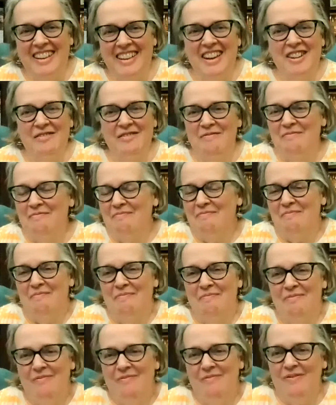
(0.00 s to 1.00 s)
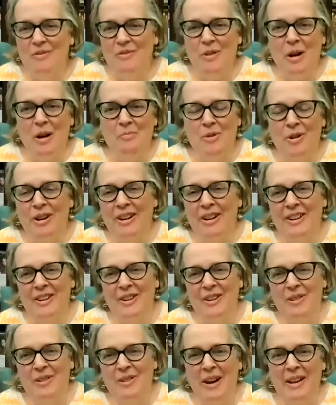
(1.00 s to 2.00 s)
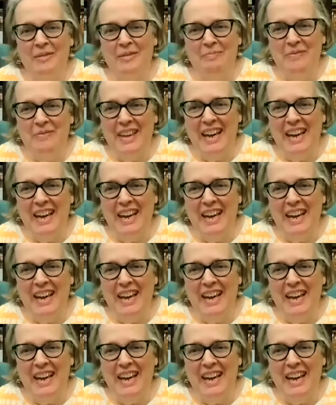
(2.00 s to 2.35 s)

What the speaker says: Yep. What more could you want?